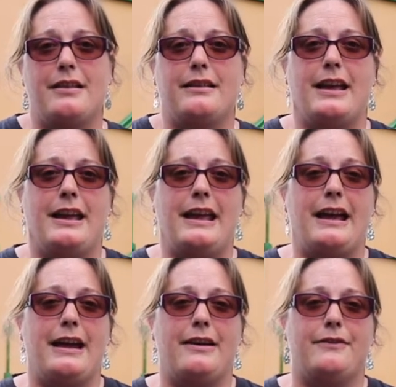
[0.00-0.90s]
they
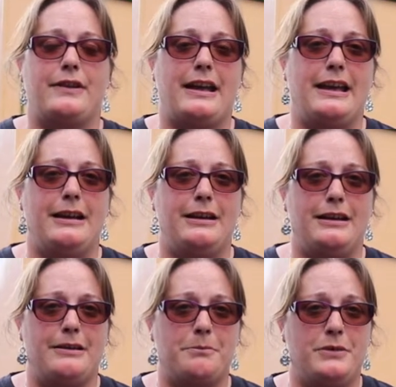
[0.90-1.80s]
have
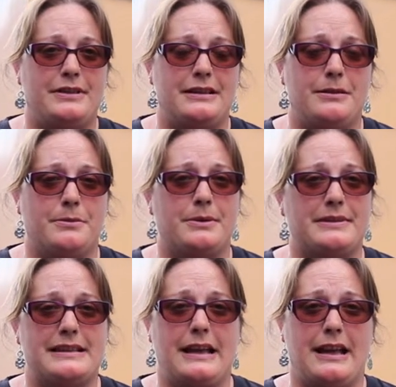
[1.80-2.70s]
a museum
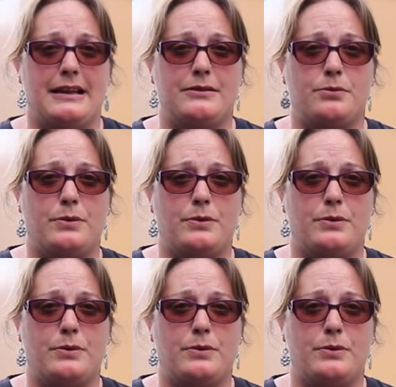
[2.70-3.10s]
upstairs